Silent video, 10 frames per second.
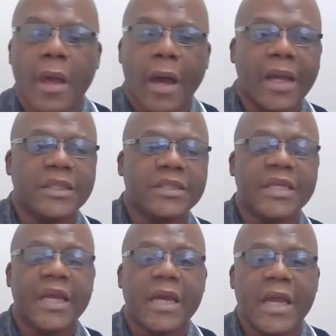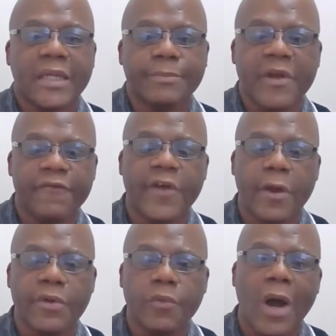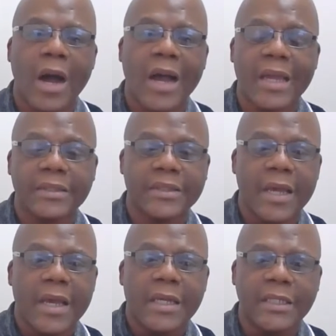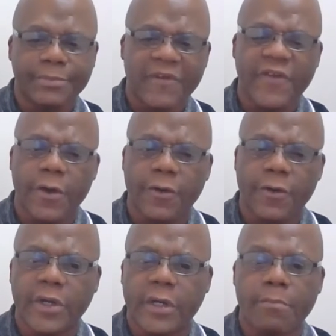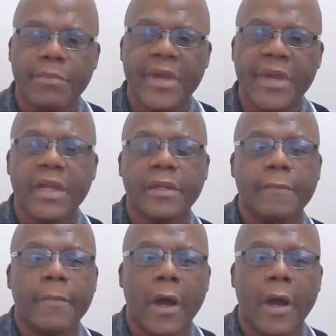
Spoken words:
Isaiah has been very wise. He's been very committed.